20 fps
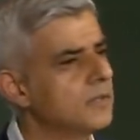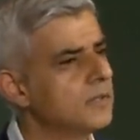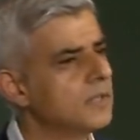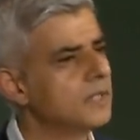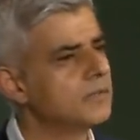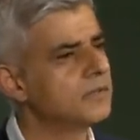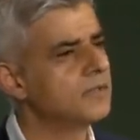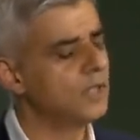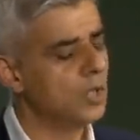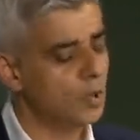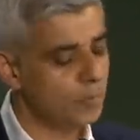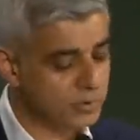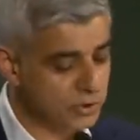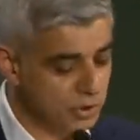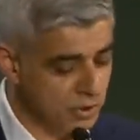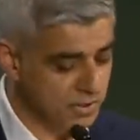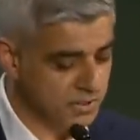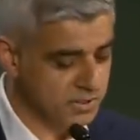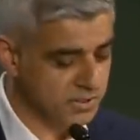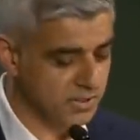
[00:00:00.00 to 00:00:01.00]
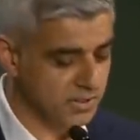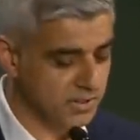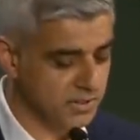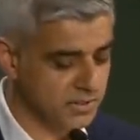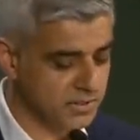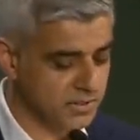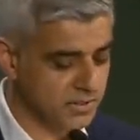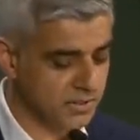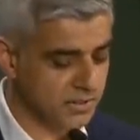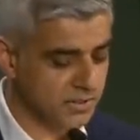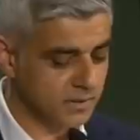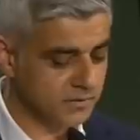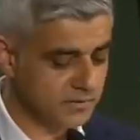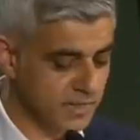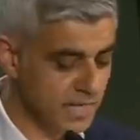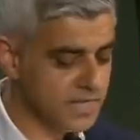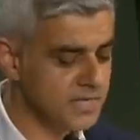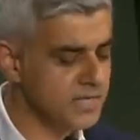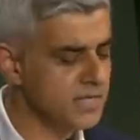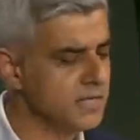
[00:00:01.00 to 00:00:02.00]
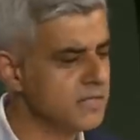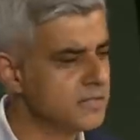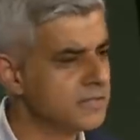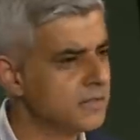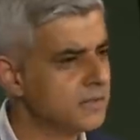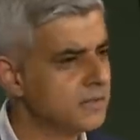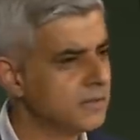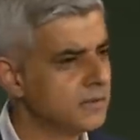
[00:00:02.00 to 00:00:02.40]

get the opportunities they need